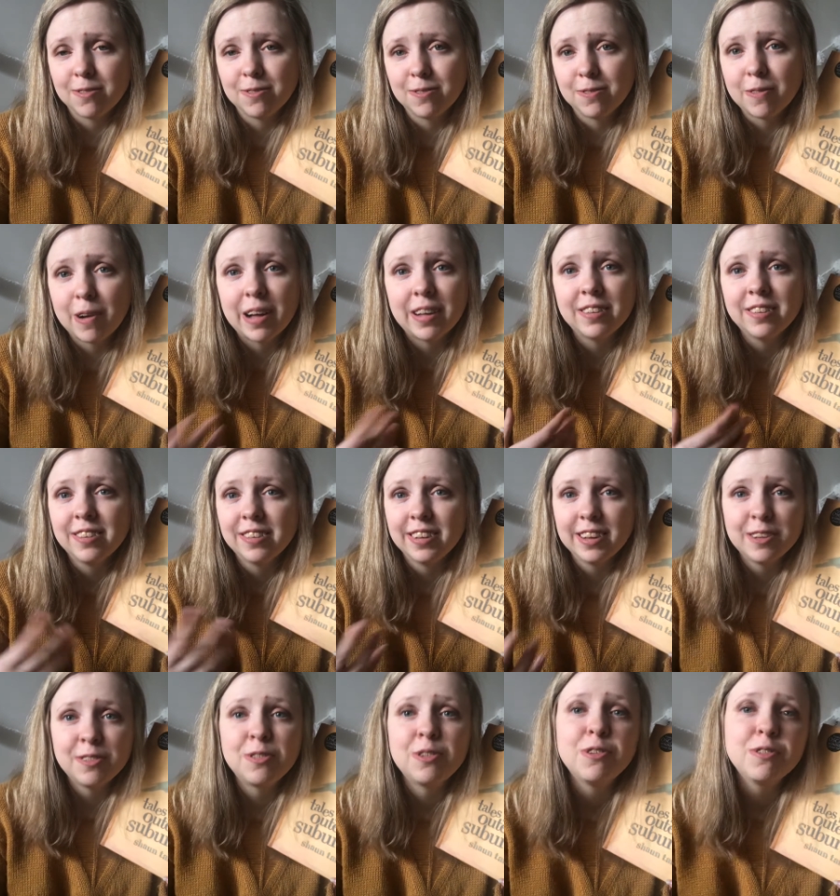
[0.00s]
Well,
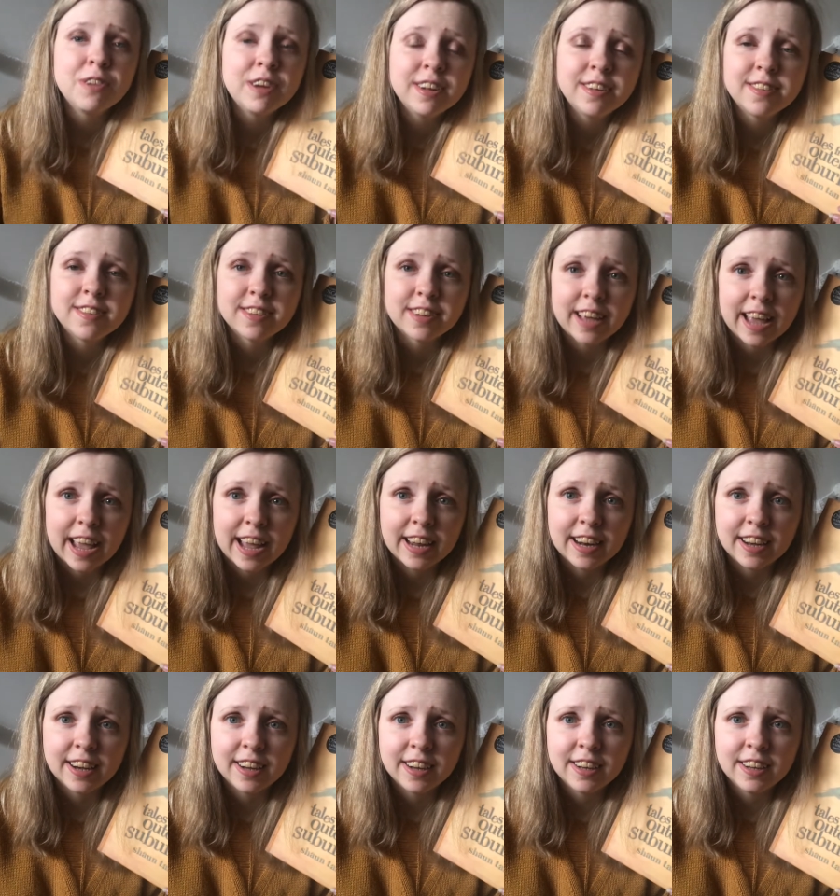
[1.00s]
if you read
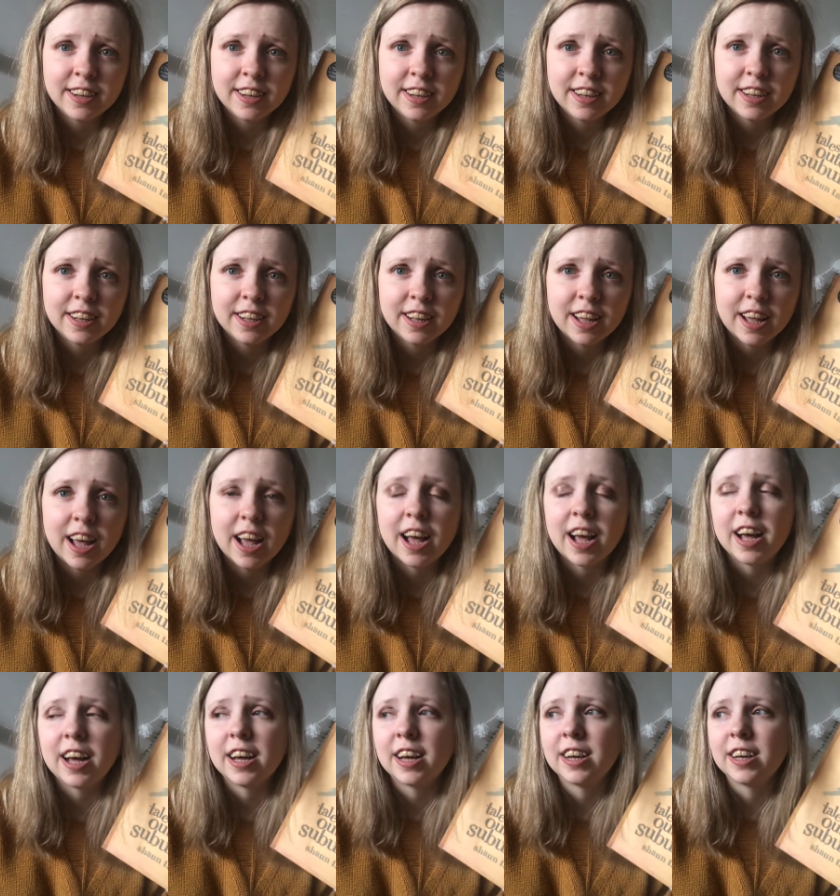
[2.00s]
Cicada,
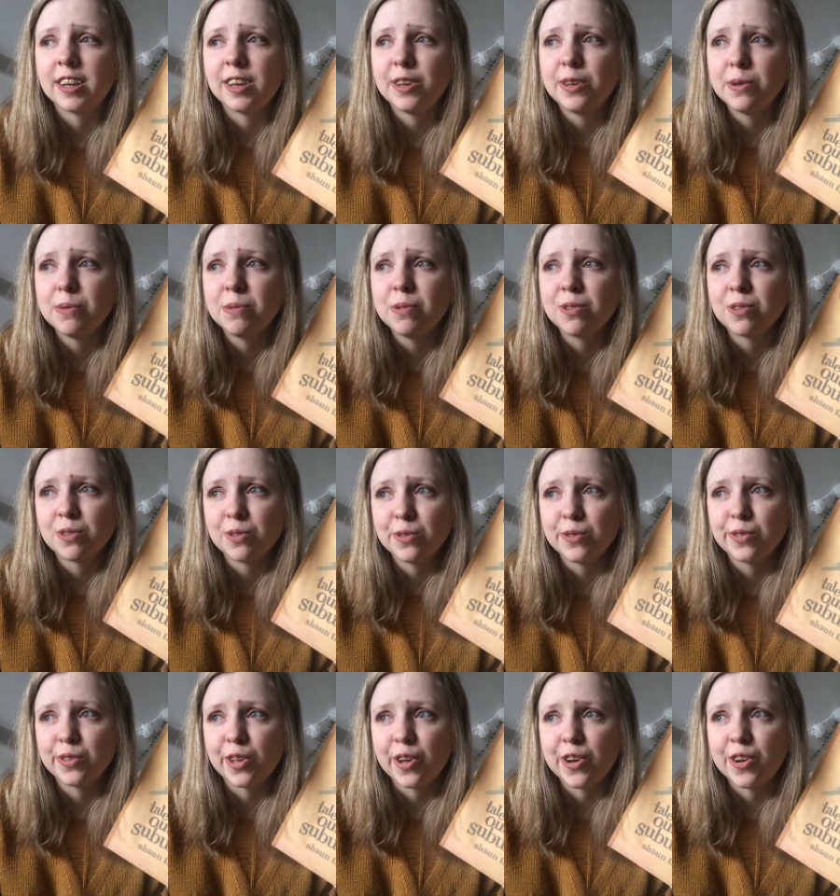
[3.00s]
you will
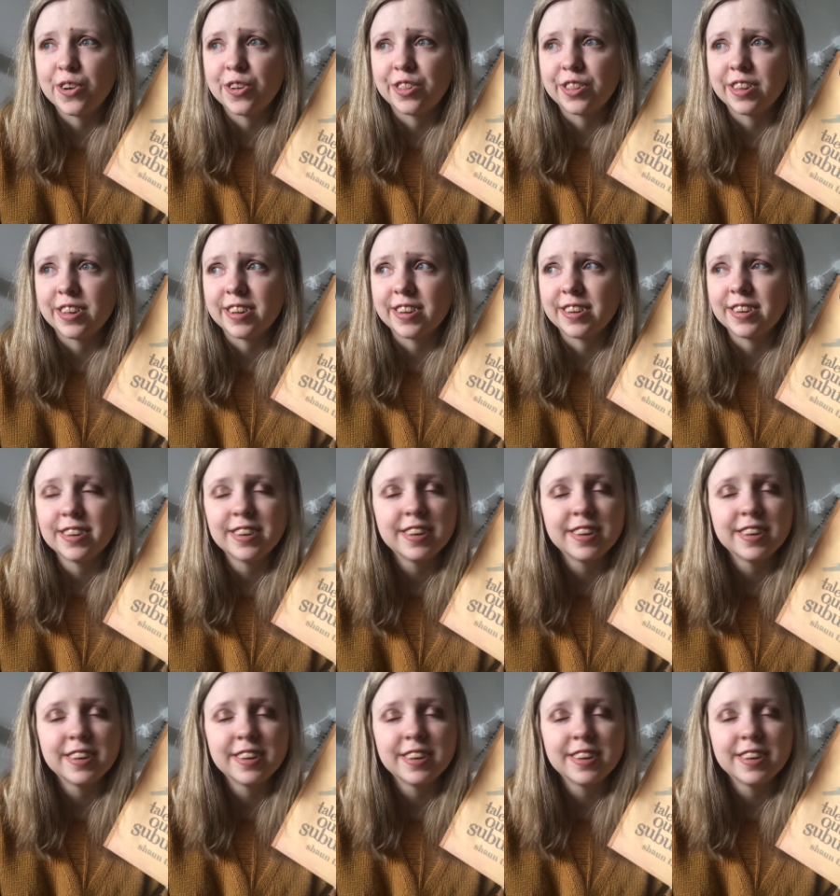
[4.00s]
soon learn that